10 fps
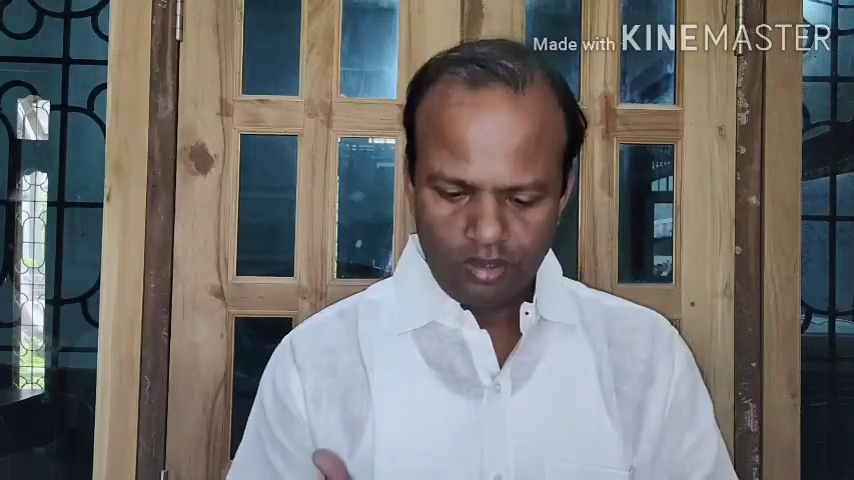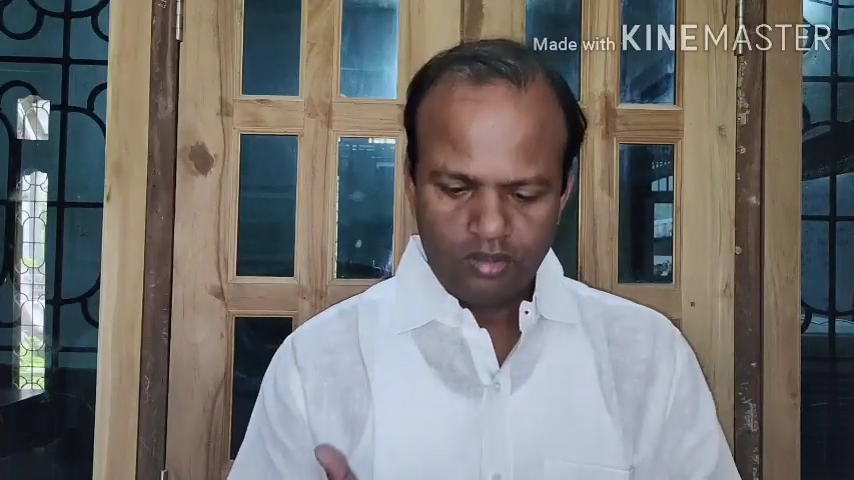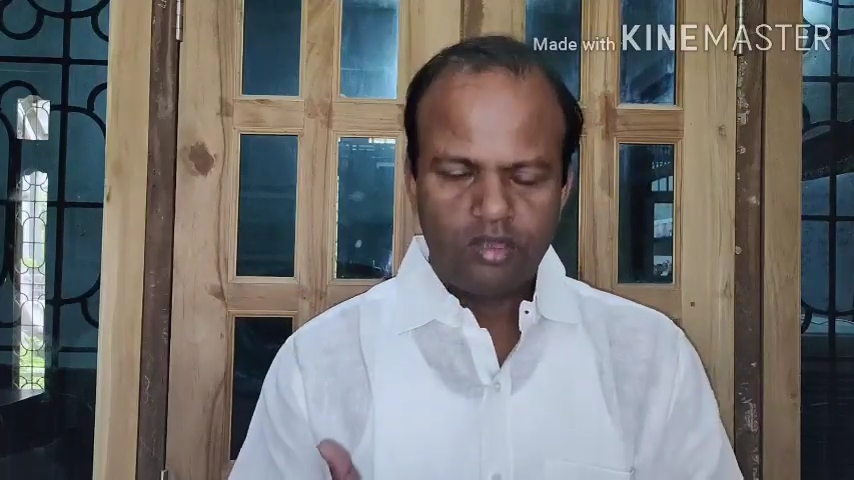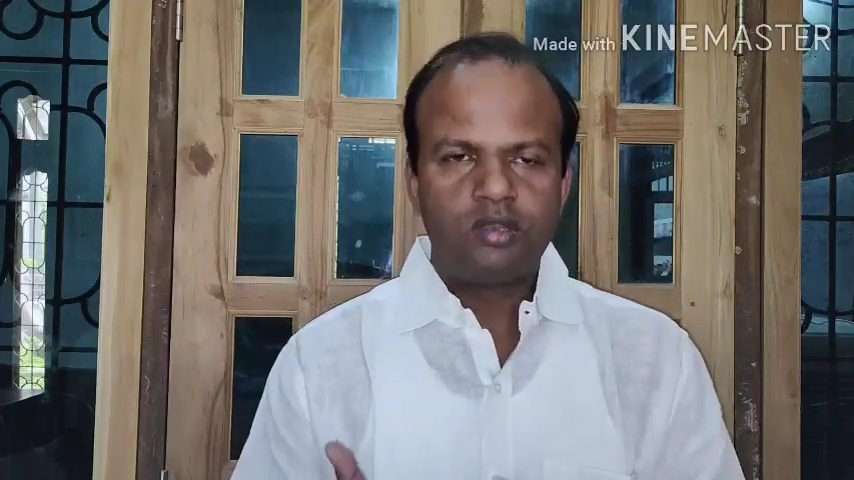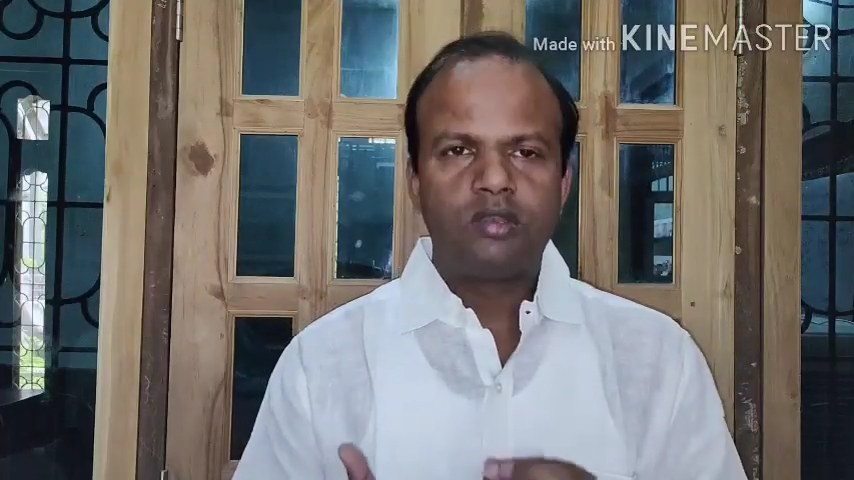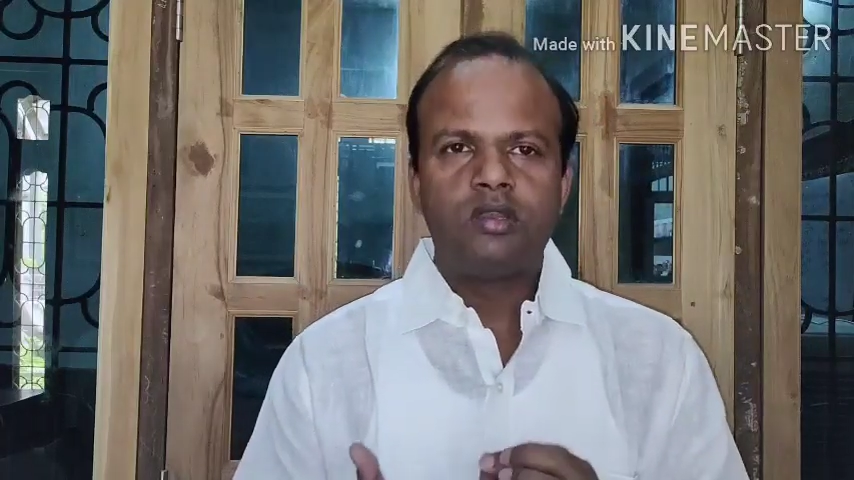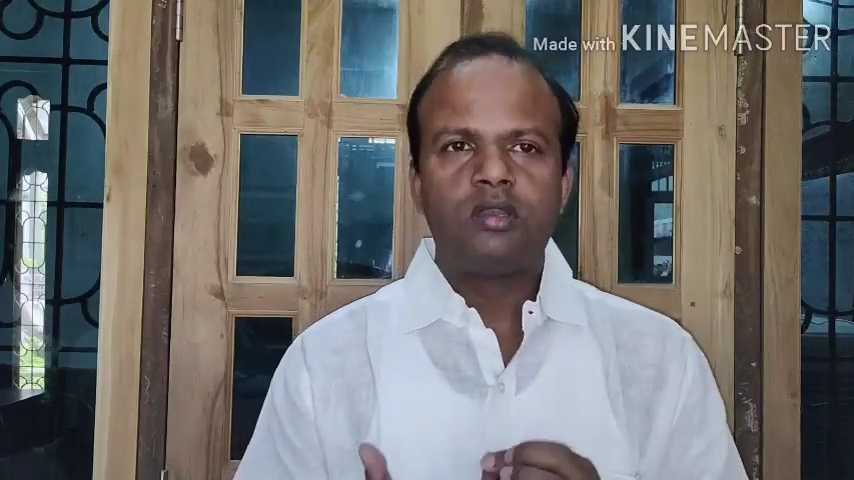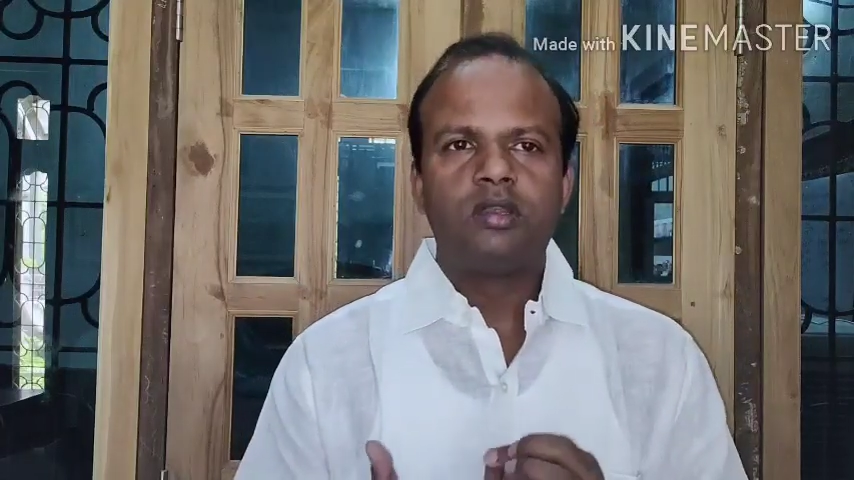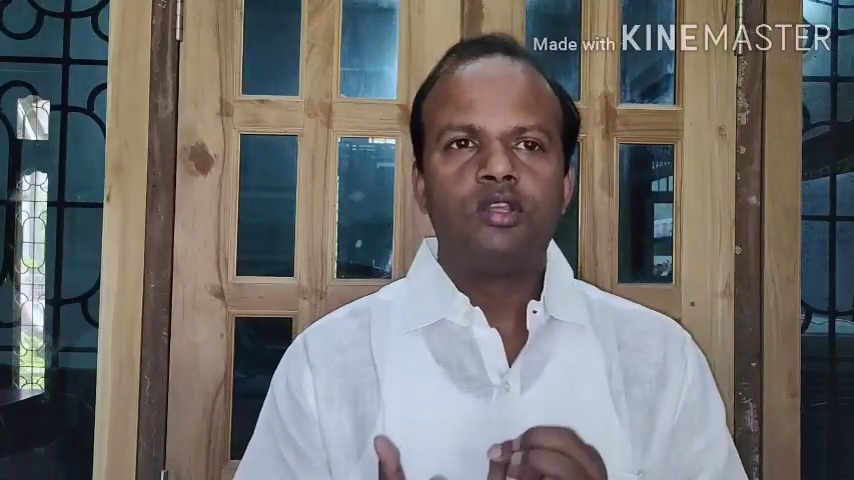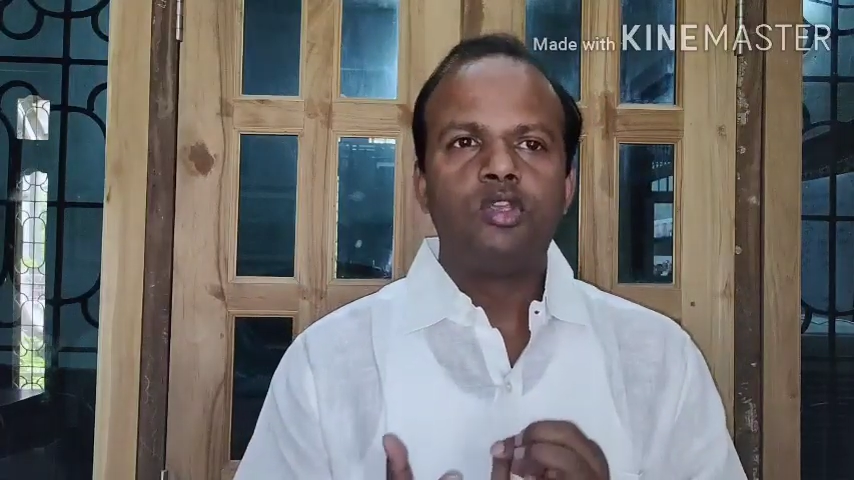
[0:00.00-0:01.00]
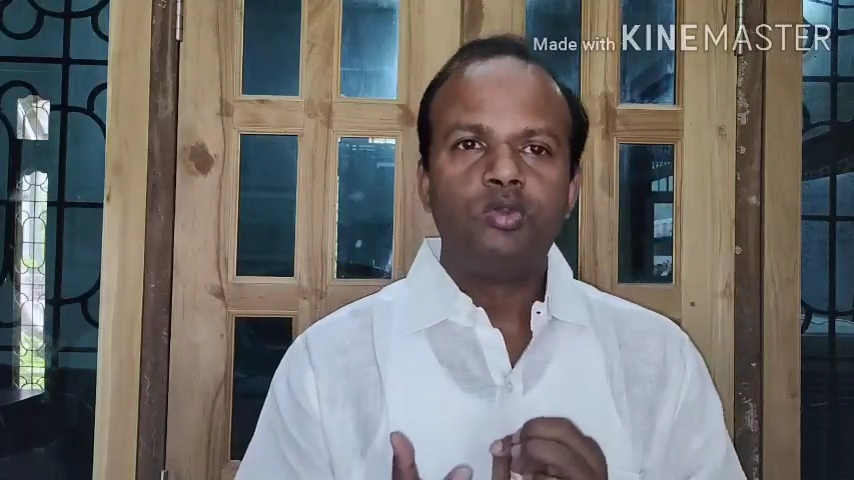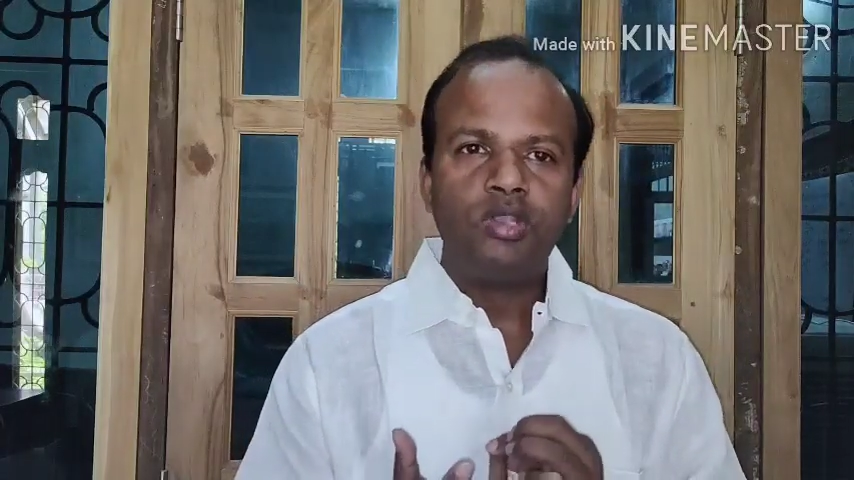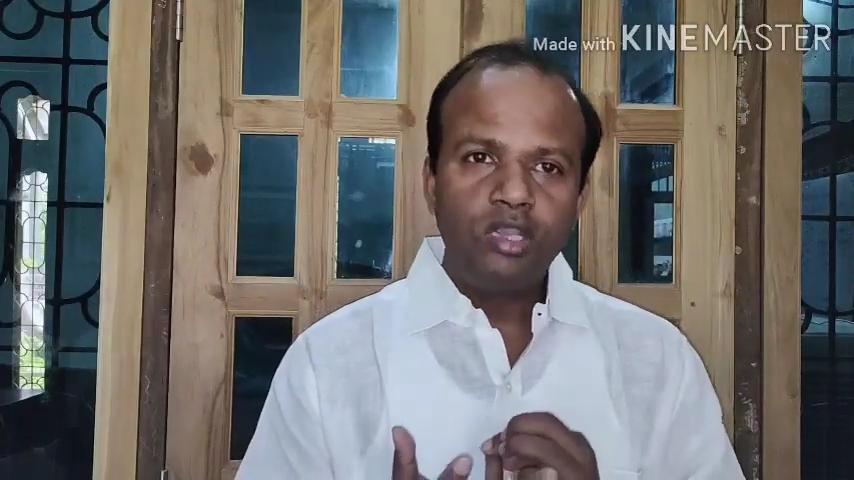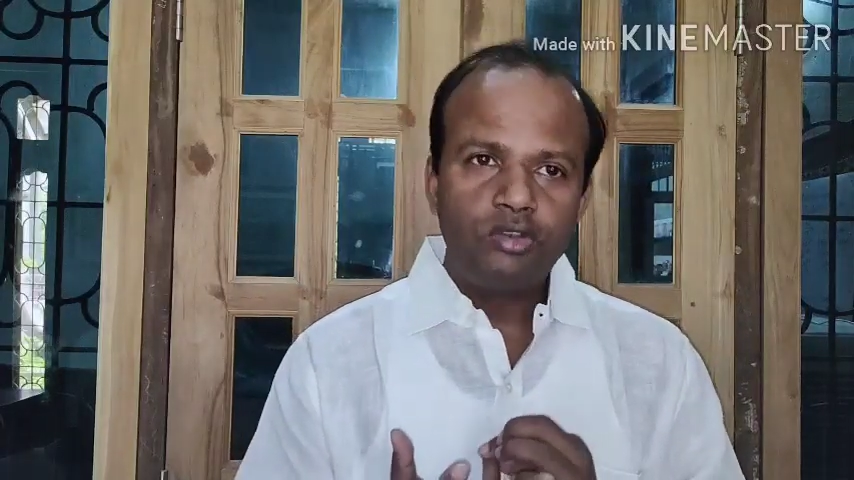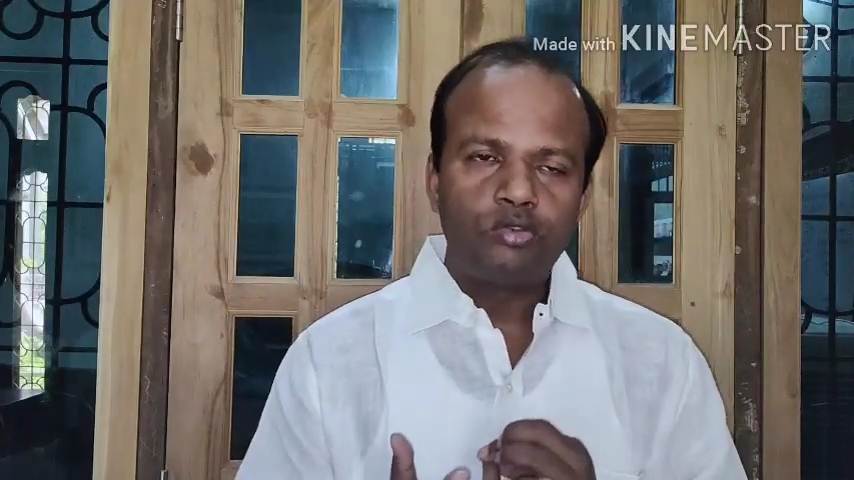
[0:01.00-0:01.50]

that you need